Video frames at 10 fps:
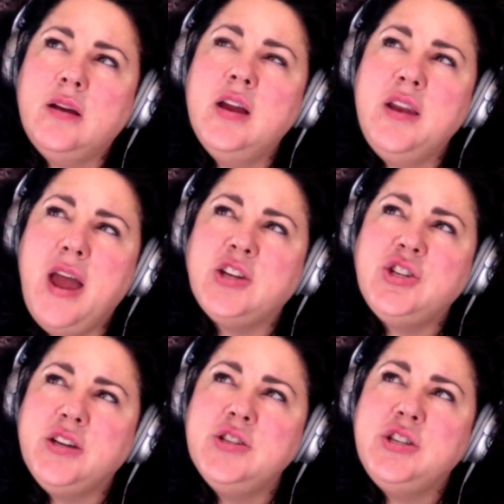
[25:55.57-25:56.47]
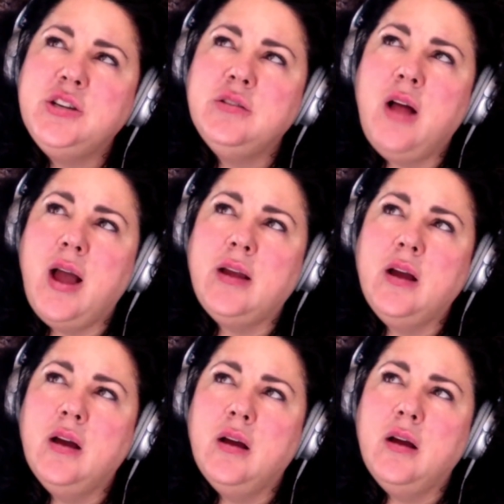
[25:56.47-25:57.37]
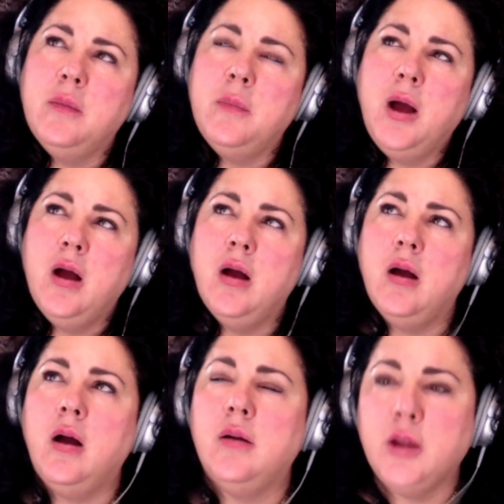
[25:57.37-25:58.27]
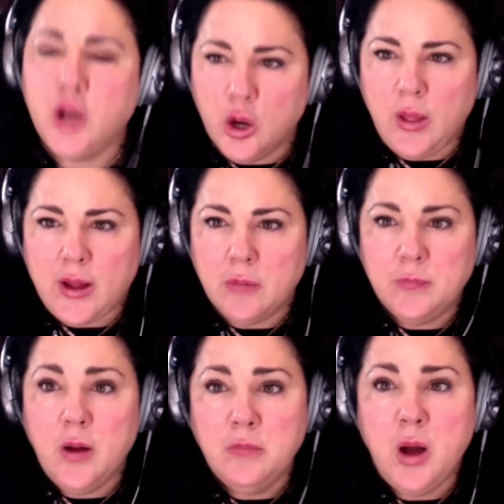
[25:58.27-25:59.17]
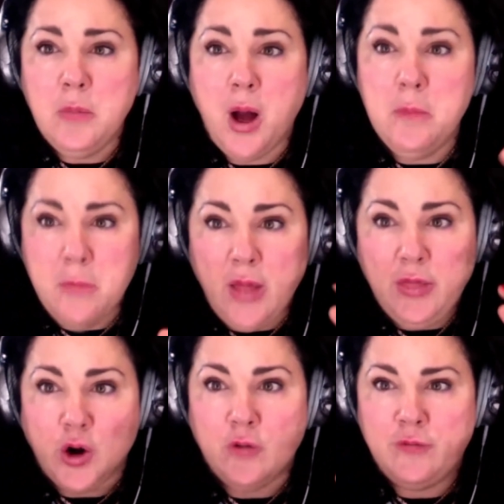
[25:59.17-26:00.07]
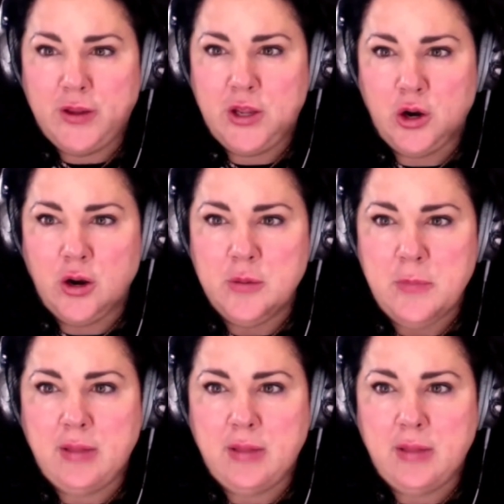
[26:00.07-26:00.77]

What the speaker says: connection to, like, like a mother figure in my